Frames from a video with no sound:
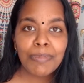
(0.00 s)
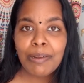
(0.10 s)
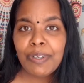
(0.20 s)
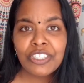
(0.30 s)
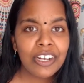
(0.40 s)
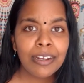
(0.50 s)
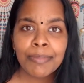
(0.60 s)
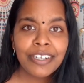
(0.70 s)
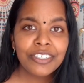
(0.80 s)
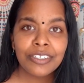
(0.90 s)
maybe sharing
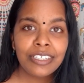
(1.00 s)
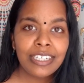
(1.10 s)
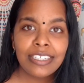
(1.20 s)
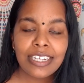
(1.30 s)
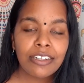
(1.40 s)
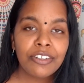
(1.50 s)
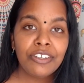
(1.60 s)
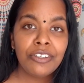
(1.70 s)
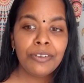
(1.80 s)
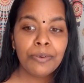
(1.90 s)
my journey and
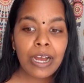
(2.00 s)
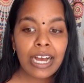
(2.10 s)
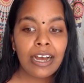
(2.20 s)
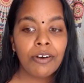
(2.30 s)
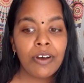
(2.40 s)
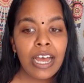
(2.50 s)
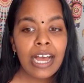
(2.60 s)
telling you how